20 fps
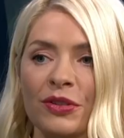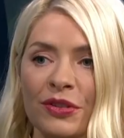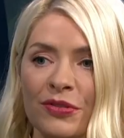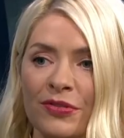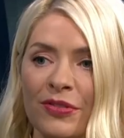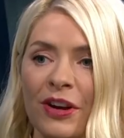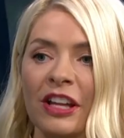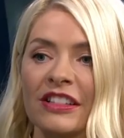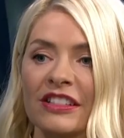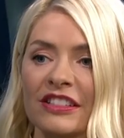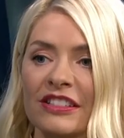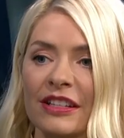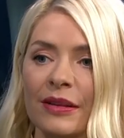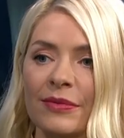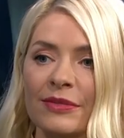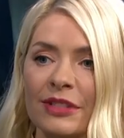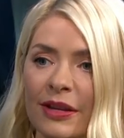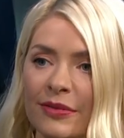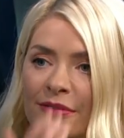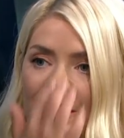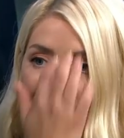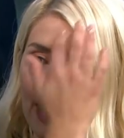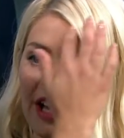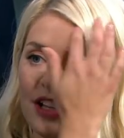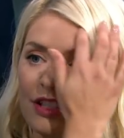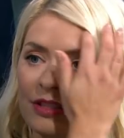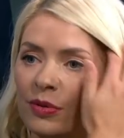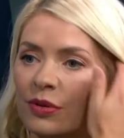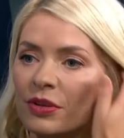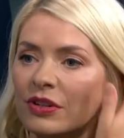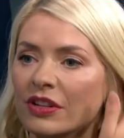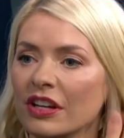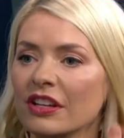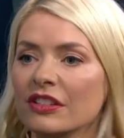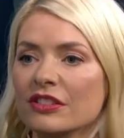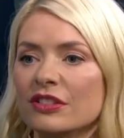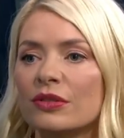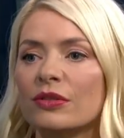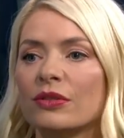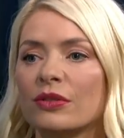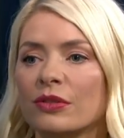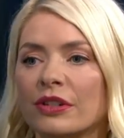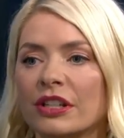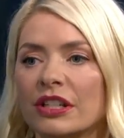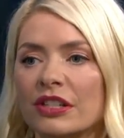the funds, sometimes that's what cuts your career